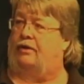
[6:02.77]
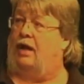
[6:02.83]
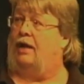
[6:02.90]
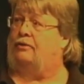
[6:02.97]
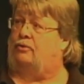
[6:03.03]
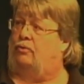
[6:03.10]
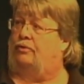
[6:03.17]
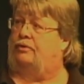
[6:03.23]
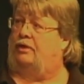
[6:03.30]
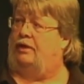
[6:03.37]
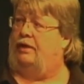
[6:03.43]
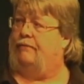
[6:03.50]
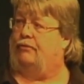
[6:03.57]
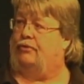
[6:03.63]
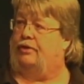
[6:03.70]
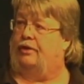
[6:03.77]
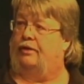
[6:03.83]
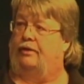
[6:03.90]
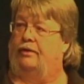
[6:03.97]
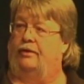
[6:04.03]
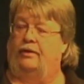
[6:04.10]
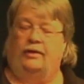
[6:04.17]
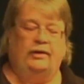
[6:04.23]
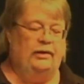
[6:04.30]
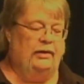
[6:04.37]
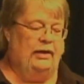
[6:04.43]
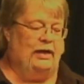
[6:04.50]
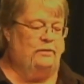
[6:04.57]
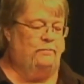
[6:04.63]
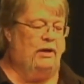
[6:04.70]
God's going to deliver you.
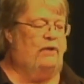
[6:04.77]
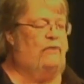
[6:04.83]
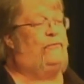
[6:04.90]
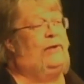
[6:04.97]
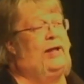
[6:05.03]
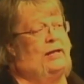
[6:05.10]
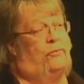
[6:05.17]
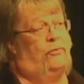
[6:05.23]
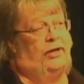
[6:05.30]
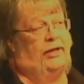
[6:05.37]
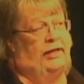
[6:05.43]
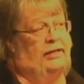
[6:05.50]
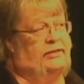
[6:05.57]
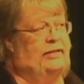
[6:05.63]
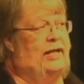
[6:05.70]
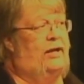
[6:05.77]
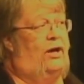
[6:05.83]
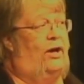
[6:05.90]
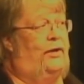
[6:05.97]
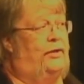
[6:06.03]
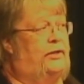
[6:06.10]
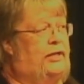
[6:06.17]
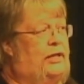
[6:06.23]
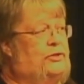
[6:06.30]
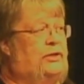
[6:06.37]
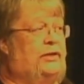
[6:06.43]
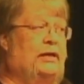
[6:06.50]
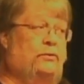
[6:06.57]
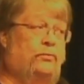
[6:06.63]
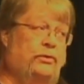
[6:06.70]
As a matter of fact, when it gets that hot in the
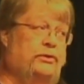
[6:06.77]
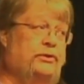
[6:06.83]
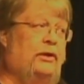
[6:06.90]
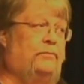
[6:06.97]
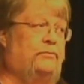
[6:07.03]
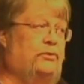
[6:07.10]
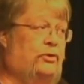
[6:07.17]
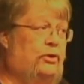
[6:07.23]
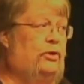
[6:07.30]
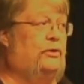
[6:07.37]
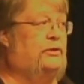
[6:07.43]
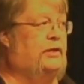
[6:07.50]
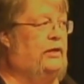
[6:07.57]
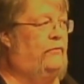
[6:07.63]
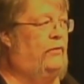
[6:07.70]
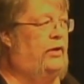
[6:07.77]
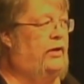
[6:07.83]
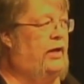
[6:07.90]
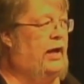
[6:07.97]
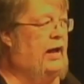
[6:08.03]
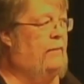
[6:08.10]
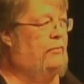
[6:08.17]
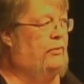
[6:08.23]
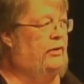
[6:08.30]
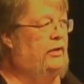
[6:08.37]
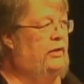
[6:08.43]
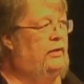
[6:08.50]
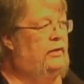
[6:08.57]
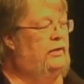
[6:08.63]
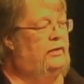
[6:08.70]
kitchen, that's when something good's getting ready to happen.
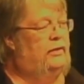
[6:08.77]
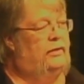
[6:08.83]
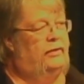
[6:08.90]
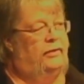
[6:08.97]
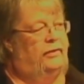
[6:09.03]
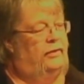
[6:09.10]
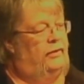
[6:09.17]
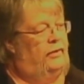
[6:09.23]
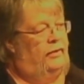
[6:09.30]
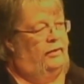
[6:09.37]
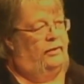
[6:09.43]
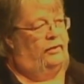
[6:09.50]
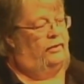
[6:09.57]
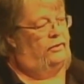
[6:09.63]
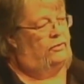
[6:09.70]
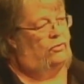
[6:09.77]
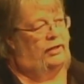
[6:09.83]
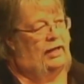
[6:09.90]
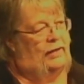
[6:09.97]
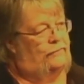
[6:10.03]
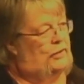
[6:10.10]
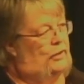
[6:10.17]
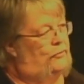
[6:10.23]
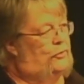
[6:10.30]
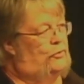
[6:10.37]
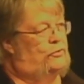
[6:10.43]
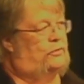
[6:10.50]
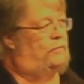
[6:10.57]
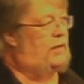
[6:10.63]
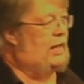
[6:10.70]
You're going to have to go
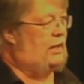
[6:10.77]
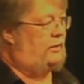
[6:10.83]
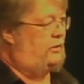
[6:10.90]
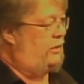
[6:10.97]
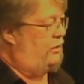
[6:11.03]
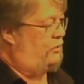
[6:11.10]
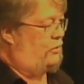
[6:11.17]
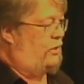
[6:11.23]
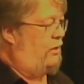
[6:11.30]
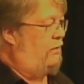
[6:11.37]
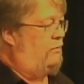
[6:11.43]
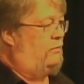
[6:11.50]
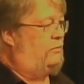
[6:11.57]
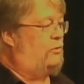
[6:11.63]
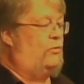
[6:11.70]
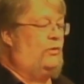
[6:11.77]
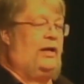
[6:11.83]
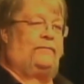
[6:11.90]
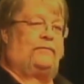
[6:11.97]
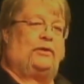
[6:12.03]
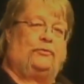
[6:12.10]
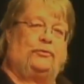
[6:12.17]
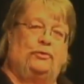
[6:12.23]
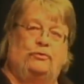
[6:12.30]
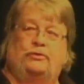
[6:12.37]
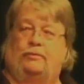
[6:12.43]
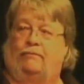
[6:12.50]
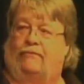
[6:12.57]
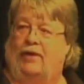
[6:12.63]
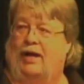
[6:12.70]
through some lion dens, y'all. You're going to have to go through
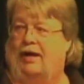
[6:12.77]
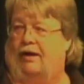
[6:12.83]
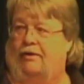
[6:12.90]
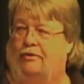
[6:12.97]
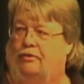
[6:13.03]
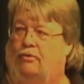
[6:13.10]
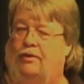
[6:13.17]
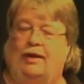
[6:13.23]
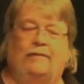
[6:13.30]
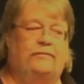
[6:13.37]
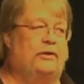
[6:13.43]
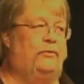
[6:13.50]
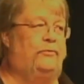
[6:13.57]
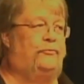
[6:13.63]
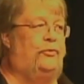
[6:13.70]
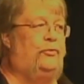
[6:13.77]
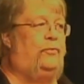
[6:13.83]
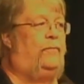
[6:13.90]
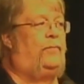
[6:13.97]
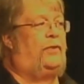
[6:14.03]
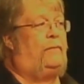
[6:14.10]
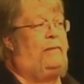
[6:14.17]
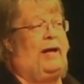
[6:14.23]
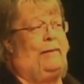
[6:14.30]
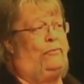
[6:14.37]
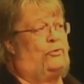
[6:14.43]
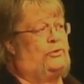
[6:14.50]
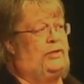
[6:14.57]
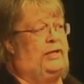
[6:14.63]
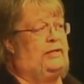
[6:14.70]
some fire. You're going to have to go through. The
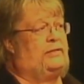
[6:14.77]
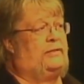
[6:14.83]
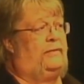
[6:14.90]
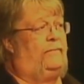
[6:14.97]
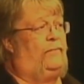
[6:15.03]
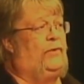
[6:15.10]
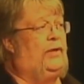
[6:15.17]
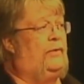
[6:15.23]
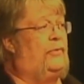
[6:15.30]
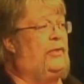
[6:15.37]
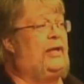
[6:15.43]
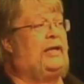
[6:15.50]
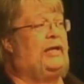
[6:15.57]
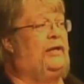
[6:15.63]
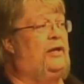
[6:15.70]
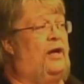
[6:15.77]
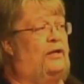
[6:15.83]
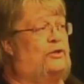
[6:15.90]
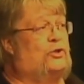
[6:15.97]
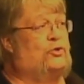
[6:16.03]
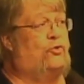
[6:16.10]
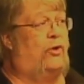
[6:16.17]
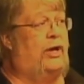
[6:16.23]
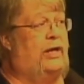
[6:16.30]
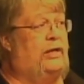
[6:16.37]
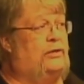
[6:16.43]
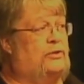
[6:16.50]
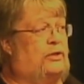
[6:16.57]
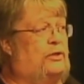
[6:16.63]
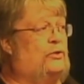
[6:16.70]
Bible says that, think it not
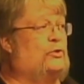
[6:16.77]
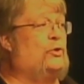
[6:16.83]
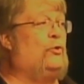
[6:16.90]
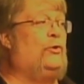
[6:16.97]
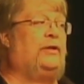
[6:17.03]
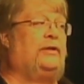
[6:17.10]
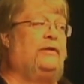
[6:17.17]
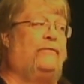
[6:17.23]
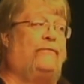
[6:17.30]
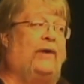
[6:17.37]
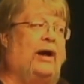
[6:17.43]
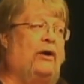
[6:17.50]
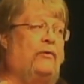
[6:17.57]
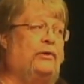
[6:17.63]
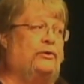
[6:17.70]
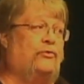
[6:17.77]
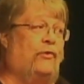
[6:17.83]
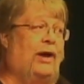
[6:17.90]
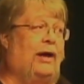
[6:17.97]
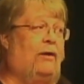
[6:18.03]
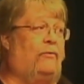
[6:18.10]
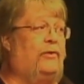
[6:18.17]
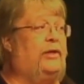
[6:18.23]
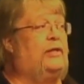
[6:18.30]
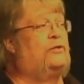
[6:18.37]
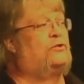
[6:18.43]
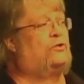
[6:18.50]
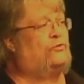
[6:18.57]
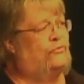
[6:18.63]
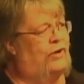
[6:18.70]
strange concerning the fiery trial that
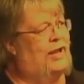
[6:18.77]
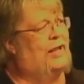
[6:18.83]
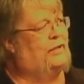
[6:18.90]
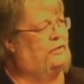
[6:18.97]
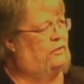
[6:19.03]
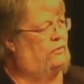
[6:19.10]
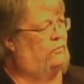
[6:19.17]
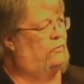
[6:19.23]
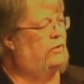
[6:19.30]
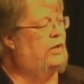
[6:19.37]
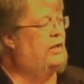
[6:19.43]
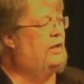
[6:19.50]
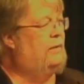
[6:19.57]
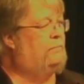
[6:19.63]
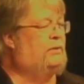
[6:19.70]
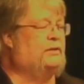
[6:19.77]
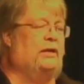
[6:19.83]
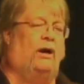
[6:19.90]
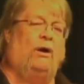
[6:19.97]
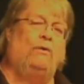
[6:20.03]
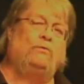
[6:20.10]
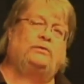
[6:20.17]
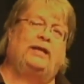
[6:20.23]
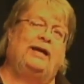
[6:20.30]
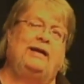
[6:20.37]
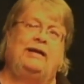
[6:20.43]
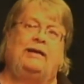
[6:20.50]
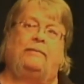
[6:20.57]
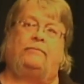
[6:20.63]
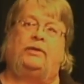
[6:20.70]
is to try you. But the whole
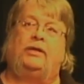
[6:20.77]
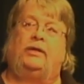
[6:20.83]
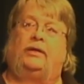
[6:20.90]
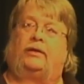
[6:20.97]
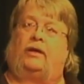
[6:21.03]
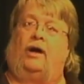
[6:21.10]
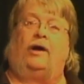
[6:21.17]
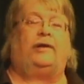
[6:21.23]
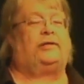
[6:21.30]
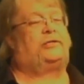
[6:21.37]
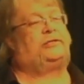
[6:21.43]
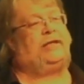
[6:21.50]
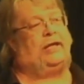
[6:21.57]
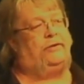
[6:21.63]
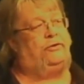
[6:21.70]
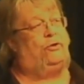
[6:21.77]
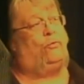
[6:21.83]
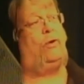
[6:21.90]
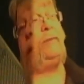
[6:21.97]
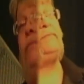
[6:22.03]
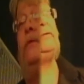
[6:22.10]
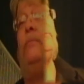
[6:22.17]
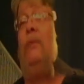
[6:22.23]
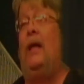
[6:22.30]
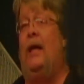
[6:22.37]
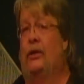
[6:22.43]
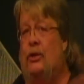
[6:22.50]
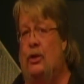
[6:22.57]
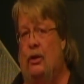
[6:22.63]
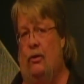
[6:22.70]
time, God is setting you up to
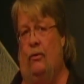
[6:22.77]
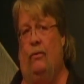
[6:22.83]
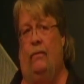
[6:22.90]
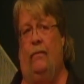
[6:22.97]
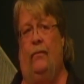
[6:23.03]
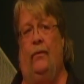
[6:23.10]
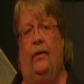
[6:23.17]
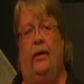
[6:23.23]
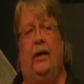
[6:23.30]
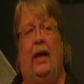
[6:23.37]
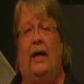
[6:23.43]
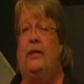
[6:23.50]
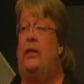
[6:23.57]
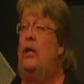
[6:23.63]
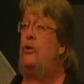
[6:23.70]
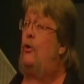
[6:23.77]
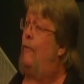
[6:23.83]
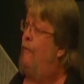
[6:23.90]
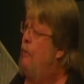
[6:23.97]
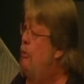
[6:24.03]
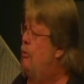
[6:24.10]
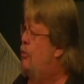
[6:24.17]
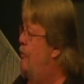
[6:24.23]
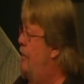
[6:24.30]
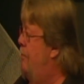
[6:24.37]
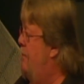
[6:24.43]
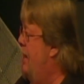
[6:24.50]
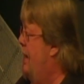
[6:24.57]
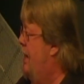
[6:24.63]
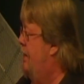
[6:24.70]
bless you. He's got your future in
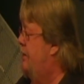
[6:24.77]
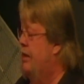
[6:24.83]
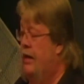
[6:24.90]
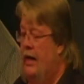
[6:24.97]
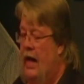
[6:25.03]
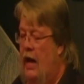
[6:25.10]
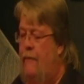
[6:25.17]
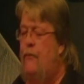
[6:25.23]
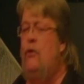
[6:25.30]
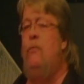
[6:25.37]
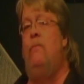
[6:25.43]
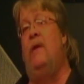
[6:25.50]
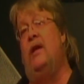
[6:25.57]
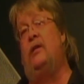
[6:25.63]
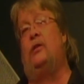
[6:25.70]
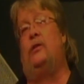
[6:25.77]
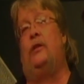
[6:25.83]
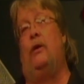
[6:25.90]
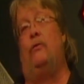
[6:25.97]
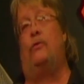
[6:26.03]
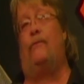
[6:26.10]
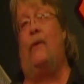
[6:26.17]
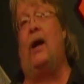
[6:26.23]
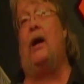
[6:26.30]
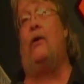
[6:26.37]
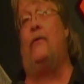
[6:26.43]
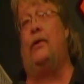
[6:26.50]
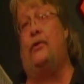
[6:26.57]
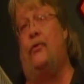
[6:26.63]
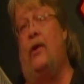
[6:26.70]
mind. If you miss those
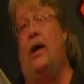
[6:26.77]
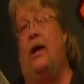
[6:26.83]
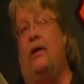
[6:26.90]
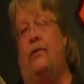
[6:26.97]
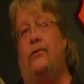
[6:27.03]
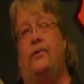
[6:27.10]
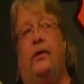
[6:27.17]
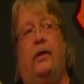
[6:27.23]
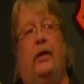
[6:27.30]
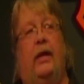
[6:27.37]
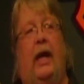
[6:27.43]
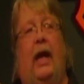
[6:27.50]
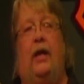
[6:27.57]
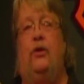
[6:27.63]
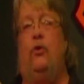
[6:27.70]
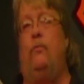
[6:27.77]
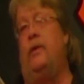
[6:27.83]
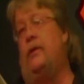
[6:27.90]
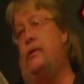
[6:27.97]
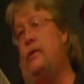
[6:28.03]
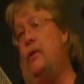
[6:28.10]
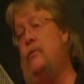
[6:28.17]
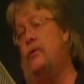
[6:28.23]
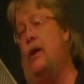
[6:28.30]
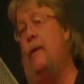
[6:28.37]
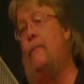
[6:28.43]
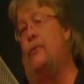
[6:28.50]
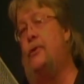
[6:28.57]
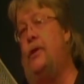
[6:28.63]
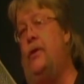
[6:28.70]
fiery trials and you miss those
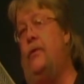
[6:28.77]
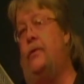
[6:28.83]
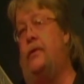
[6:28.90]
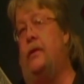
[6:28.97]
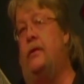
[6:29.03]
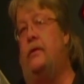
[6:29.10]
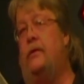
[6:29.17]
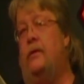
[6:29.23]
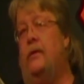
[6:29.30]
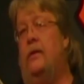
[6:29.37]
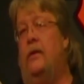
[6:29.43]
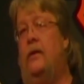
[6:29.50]
opportunities,